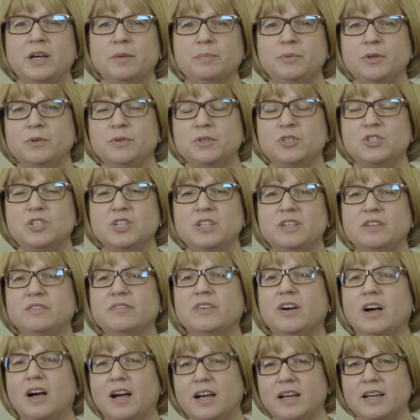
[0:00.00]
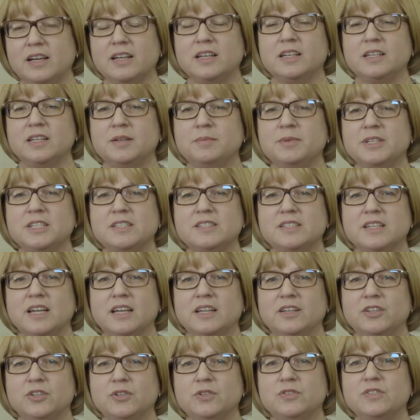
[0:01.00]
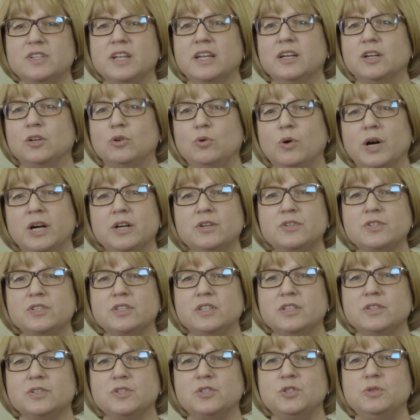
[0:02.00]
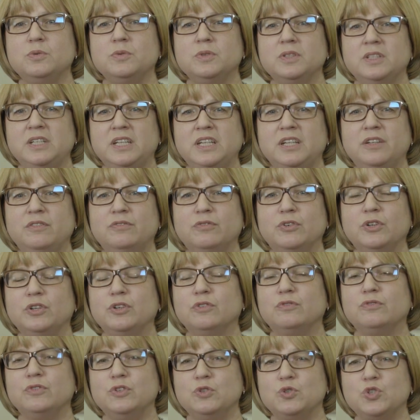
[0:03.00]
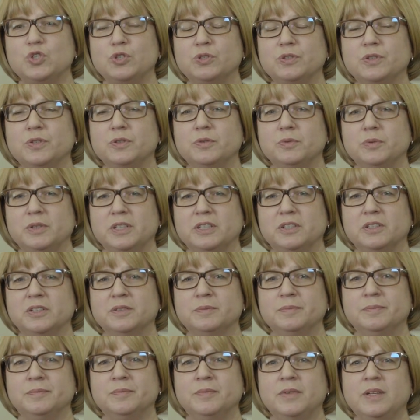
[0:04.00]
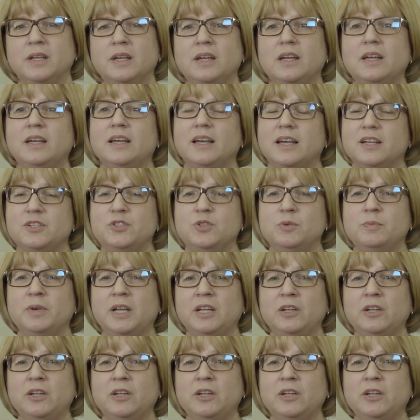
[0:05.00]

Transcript: will help you achieve high academic standards and acquire skills you will need for your future career. As